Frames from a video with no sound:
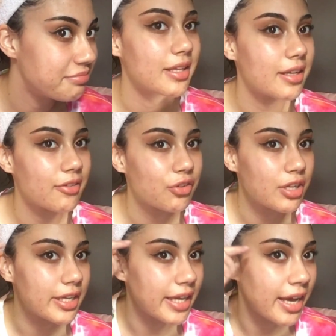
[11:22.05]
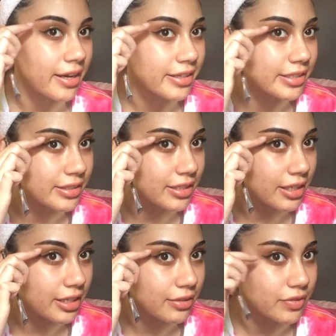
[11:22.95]
And then I've got like hairs
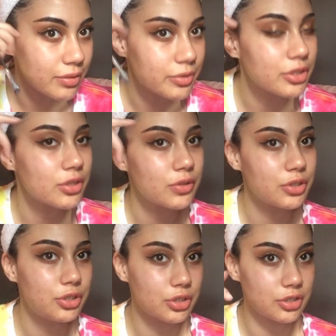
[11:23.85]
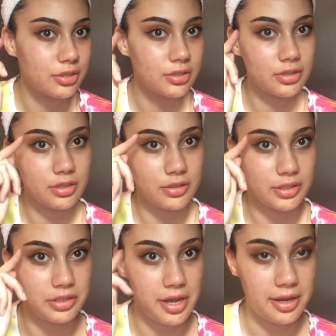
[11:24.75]
underneath, so I'm just going to adjust the
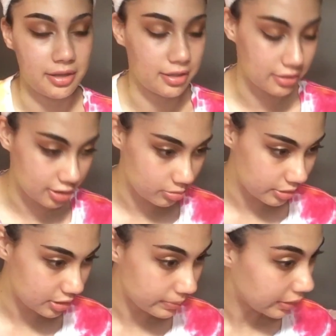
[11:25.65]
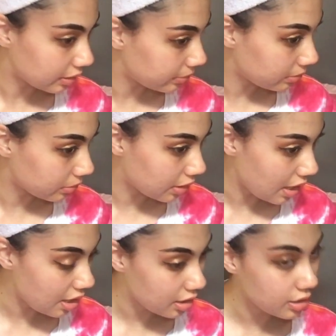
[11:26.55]
tail a little bit to make it a bit more
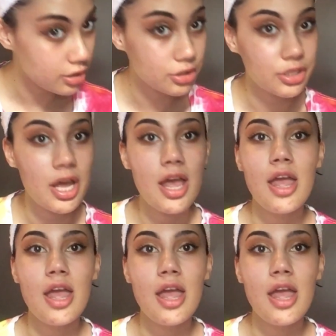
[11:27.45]
arched.